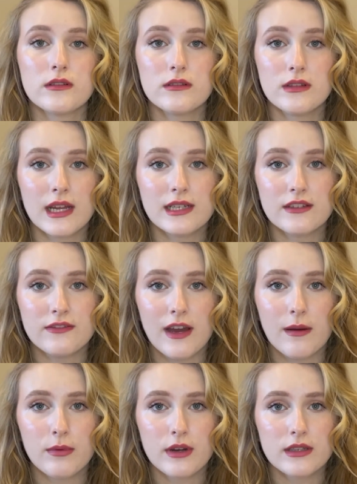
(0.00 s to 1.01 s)
Lighter
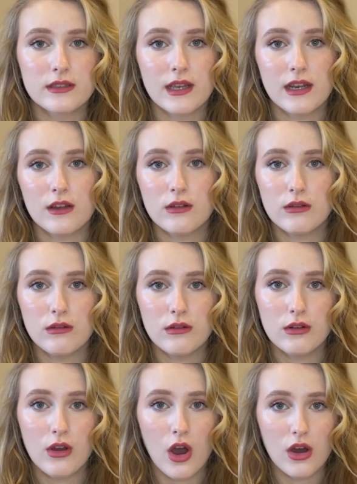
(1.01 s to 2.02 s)
fabrics can
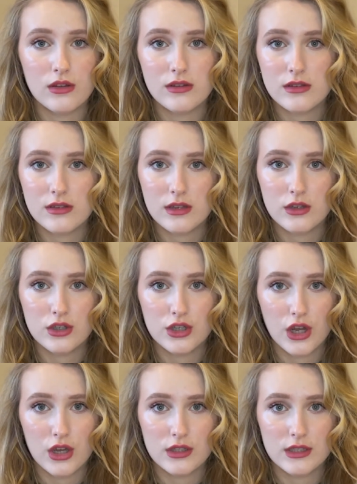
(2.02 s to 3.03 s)
include cottons,
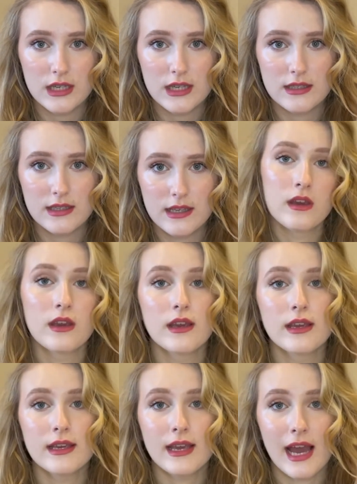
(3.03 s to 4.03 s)
jerseys,
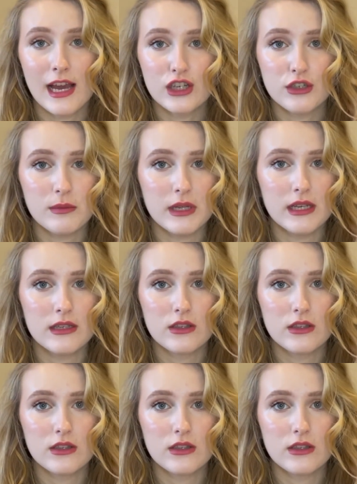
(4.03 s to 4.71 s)
cashmeres,